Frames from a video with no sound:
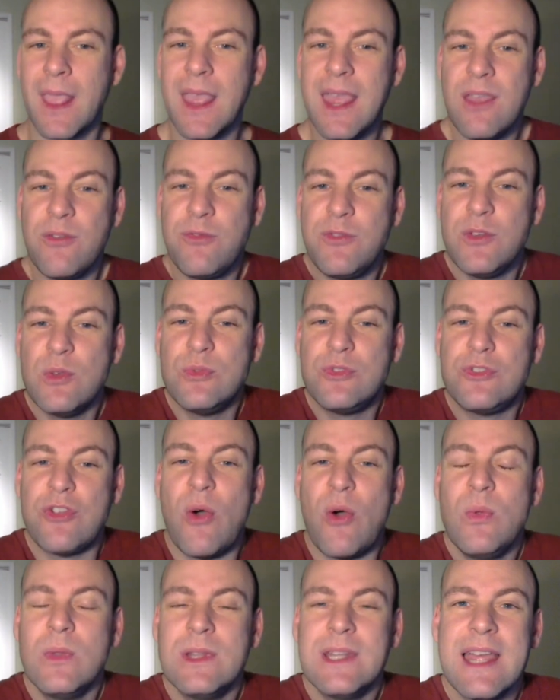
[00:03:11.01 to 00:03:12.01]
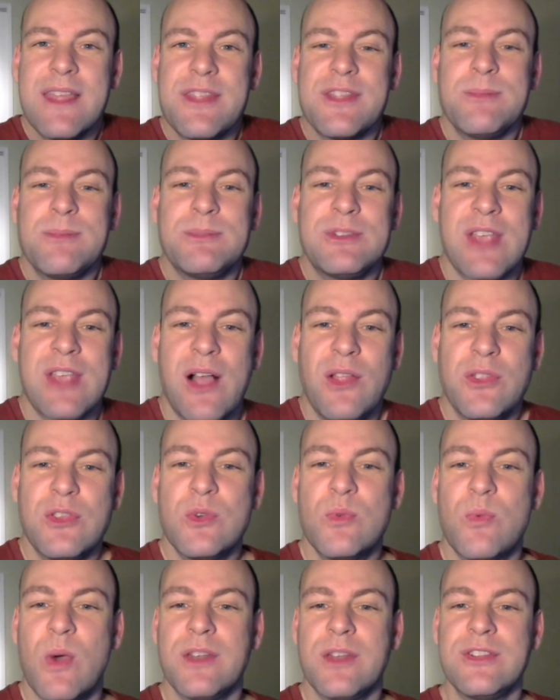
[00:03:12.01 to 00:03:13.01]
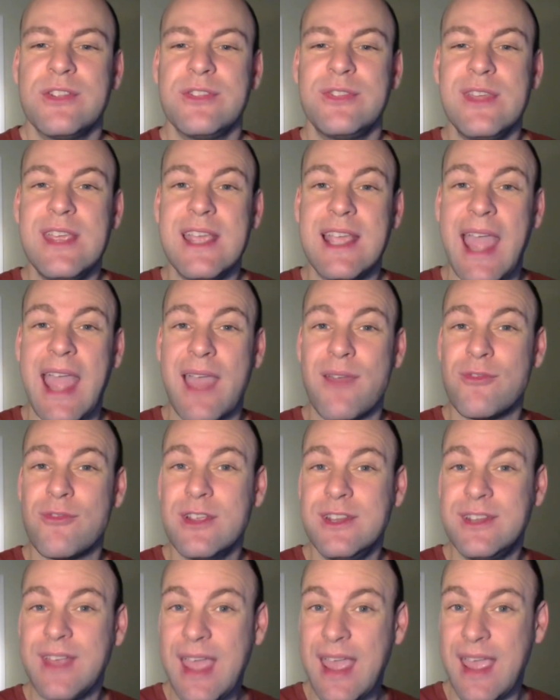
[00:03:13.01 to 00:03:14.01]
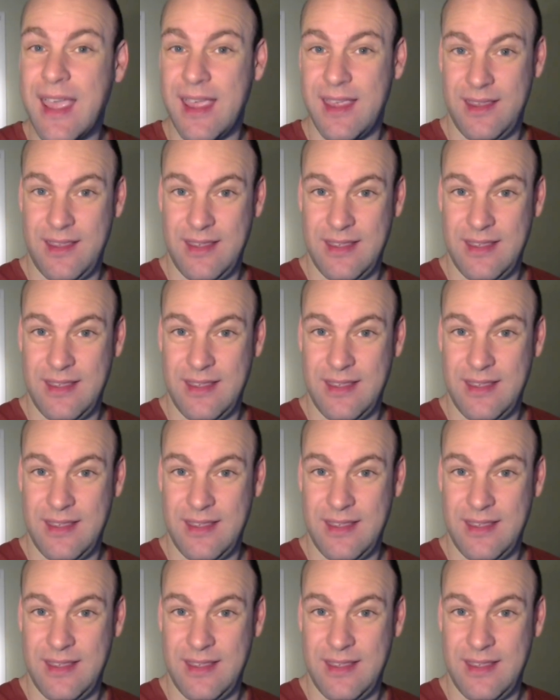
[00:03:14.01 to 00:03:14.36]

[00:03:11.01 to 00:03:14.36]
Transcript: if you don't let them tell you what to think every day.